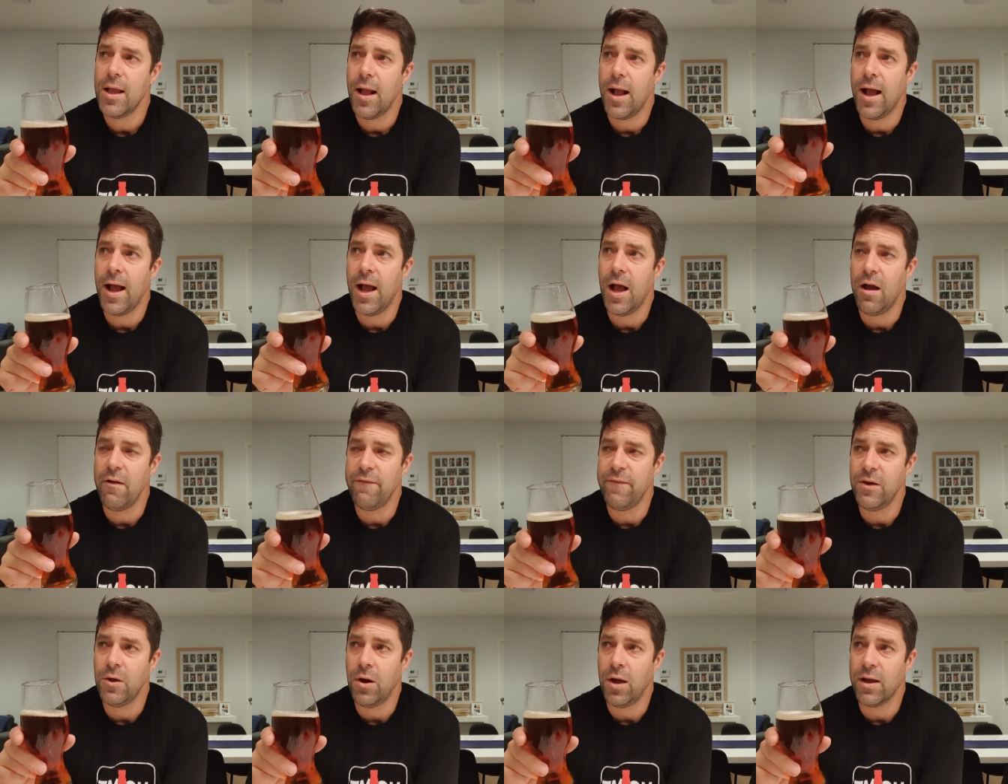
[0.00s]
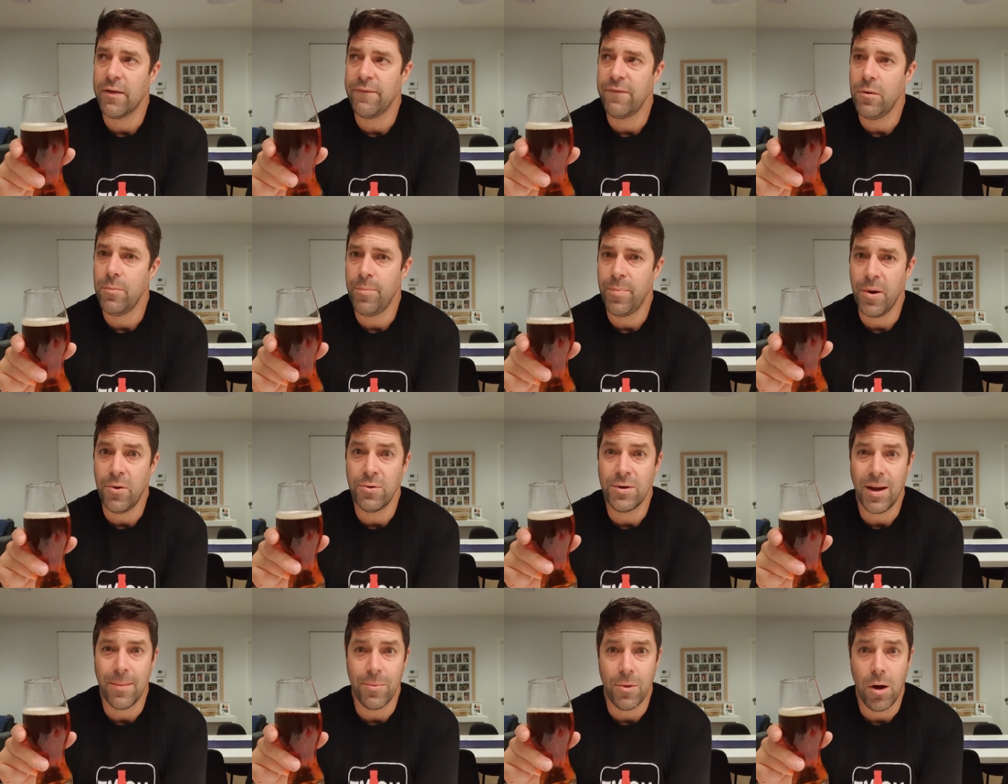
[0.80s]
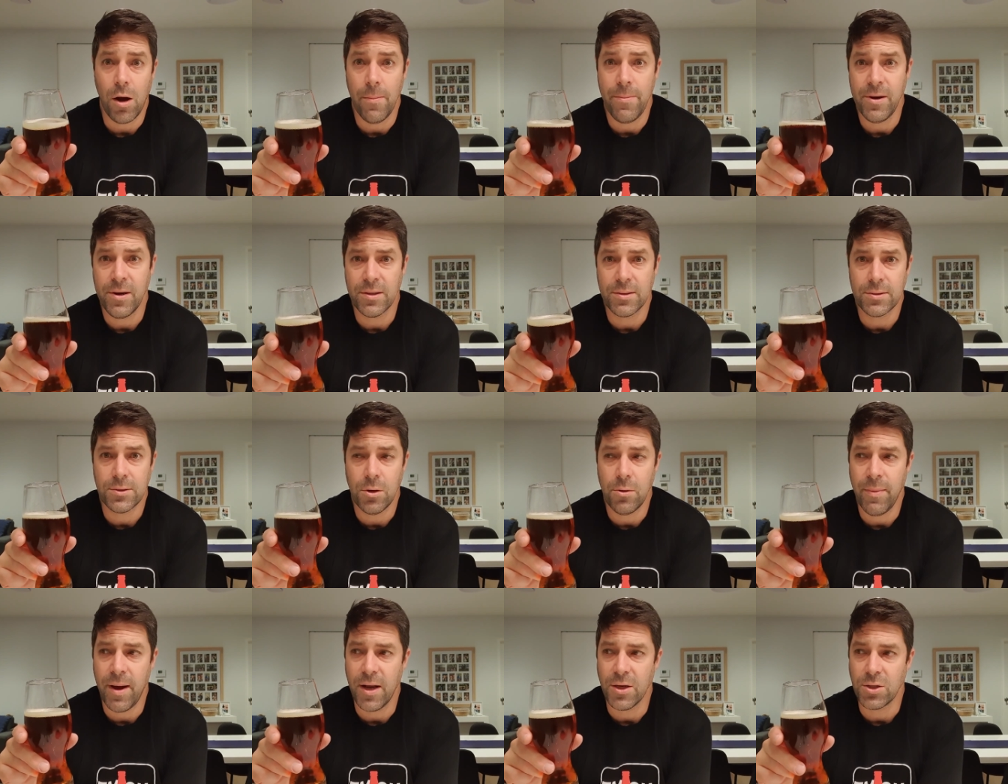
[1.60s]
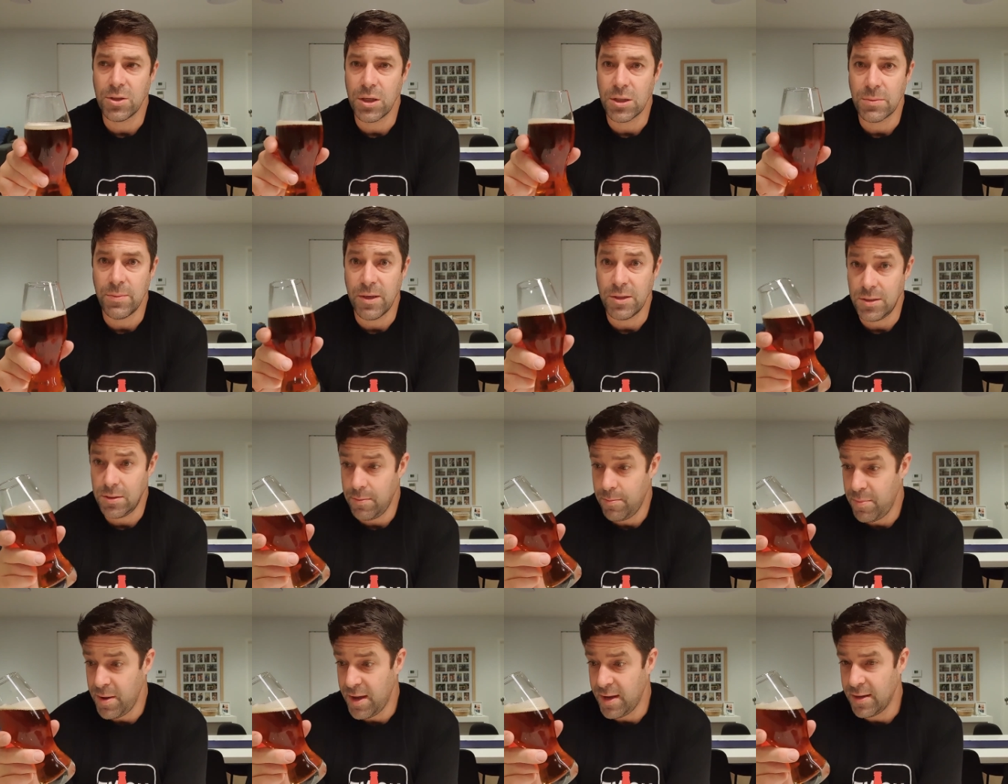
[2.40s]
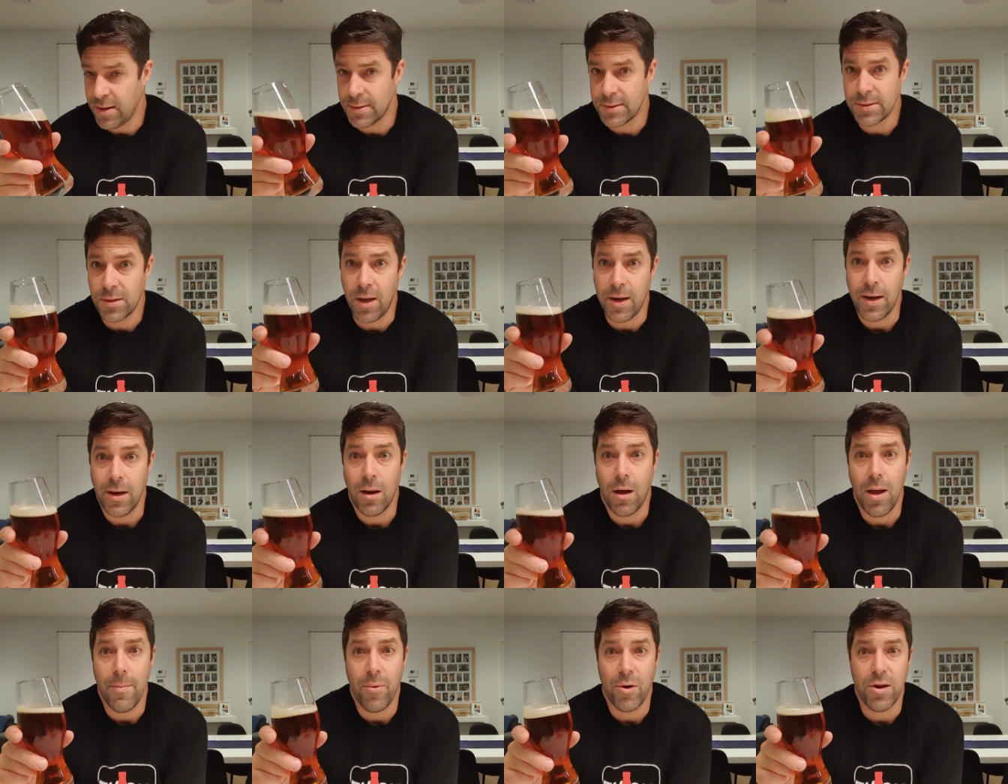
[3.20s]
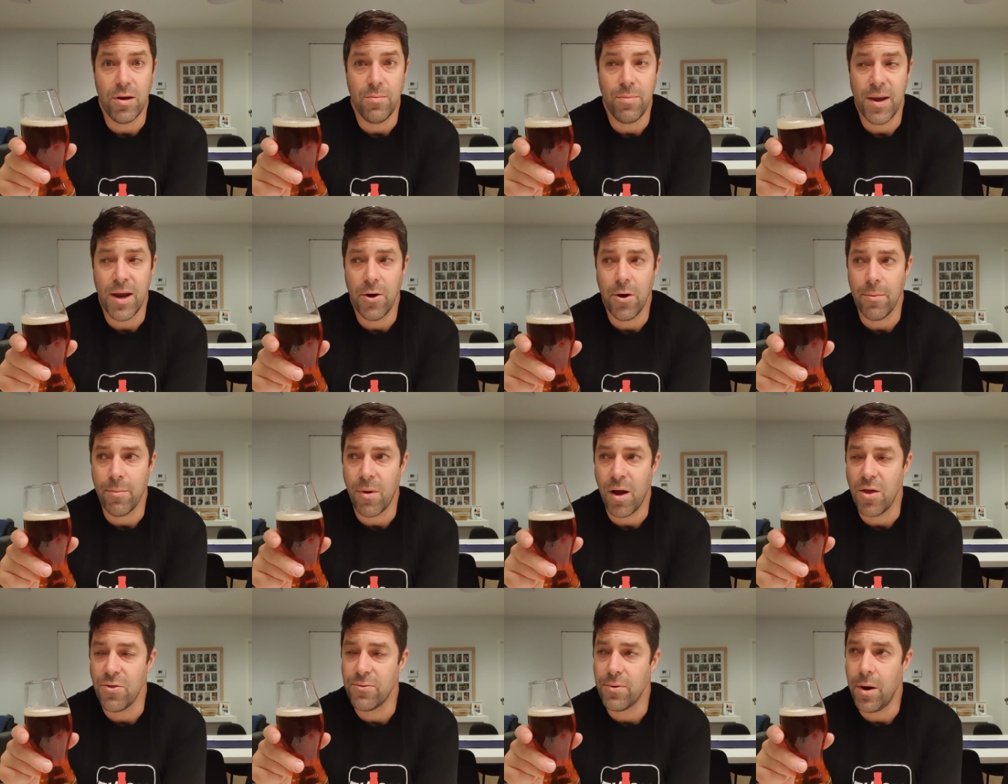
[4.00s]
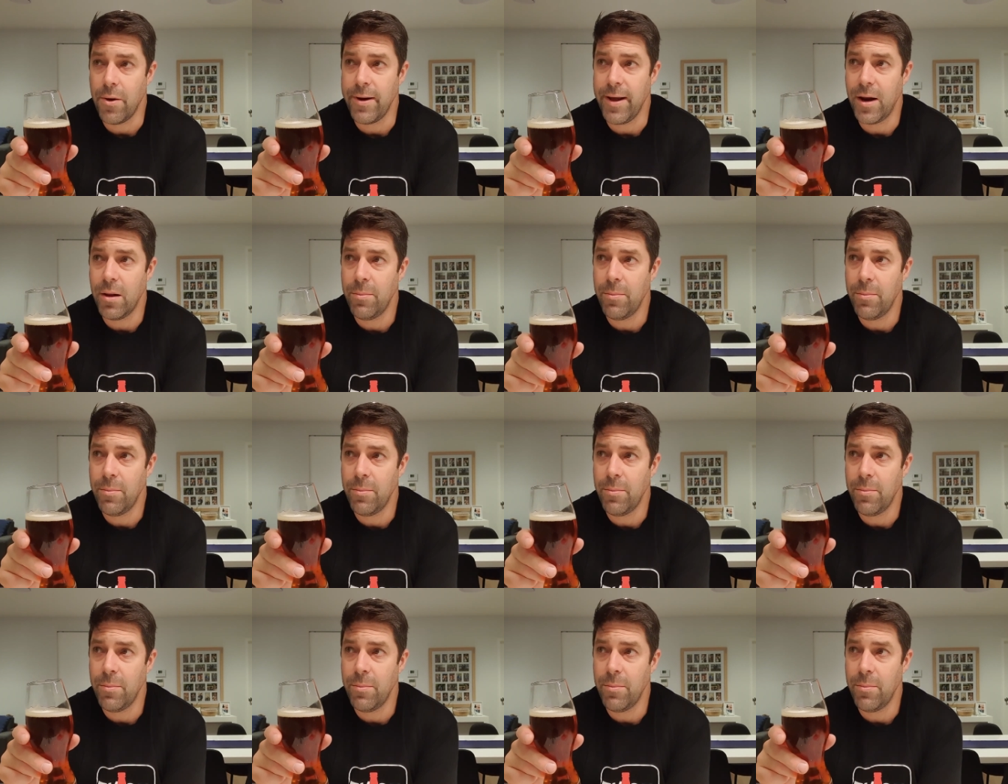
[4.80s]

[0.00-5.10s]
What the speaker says: I feel like if you built up the hoppiness too much, especially being a slightly light-bodied beer, it might throw it out a